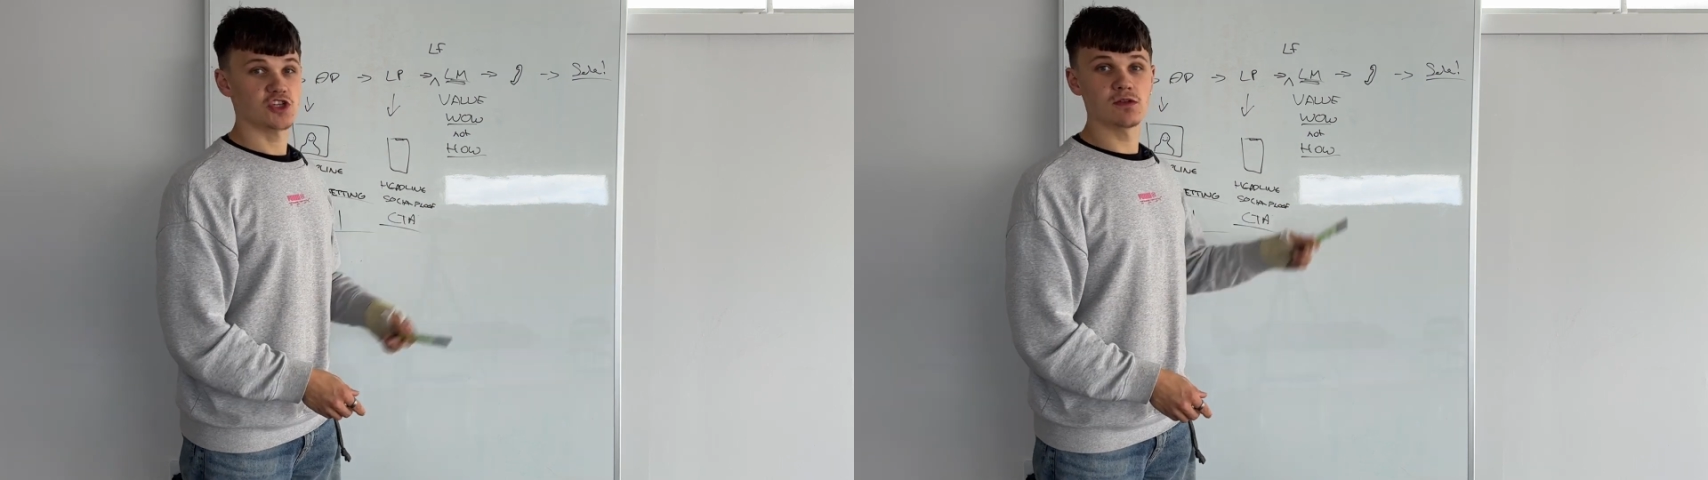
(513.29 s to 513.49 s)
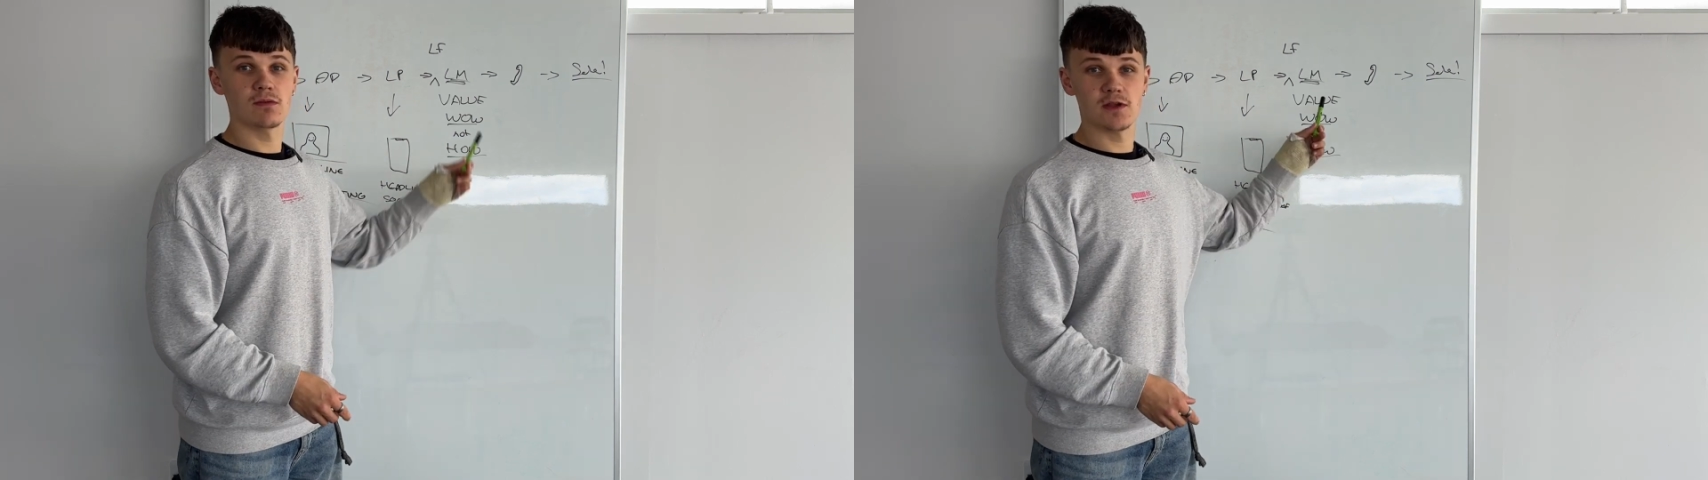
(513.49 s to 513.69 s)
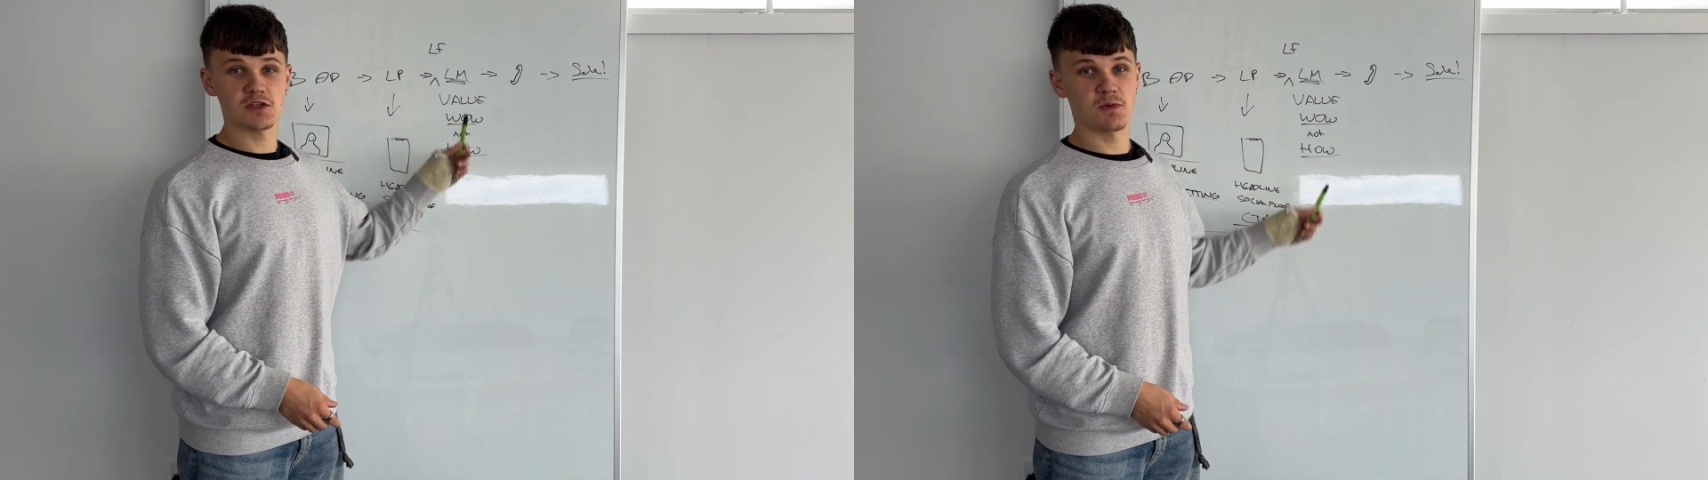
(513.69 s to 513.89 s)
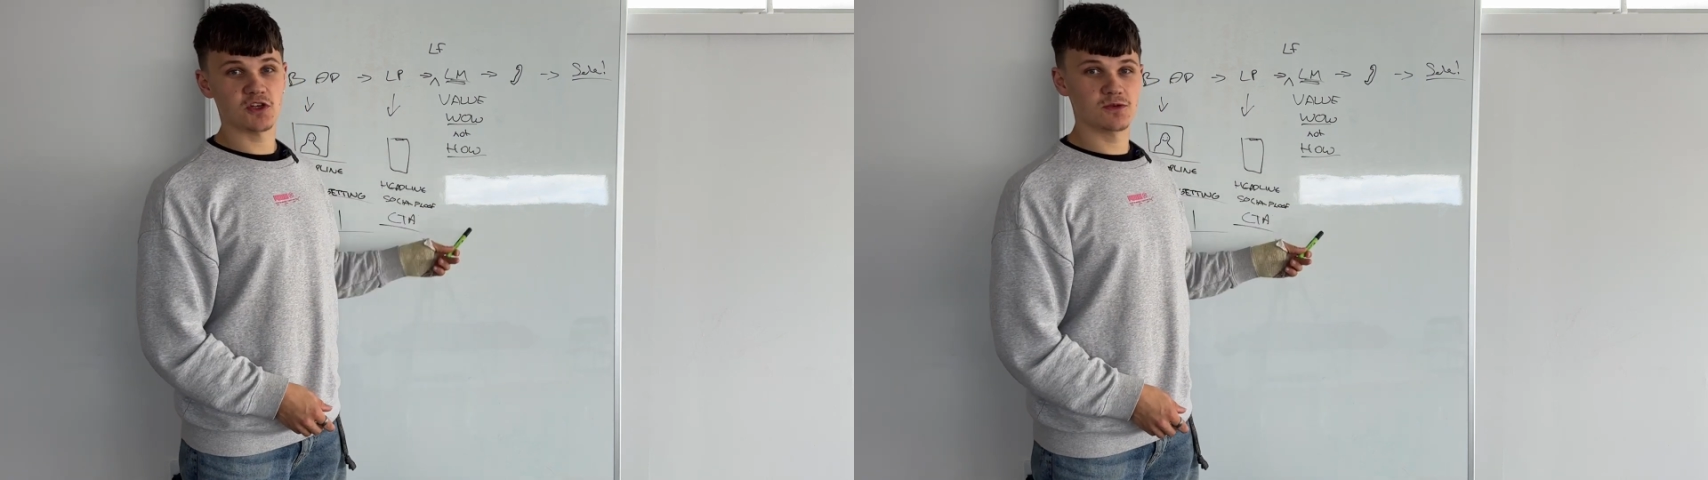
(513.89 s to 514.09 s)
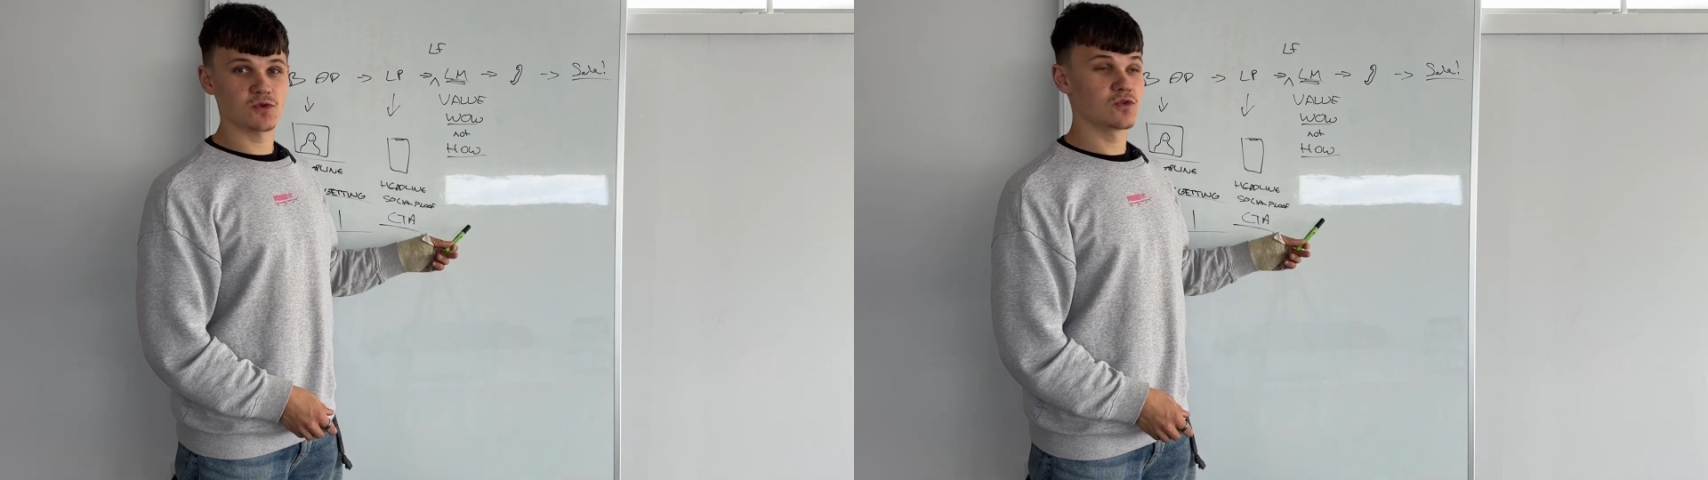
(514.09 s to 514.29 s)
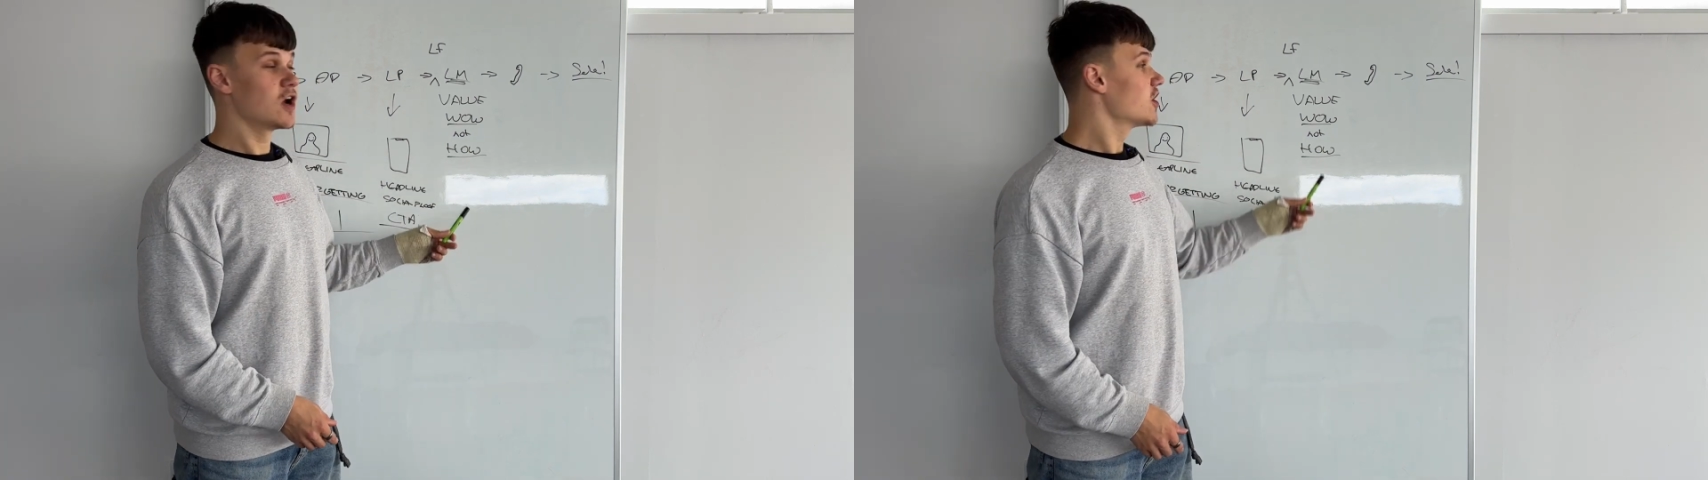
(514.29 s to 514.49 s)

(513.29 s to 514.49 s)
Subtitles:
Show them that it's possible,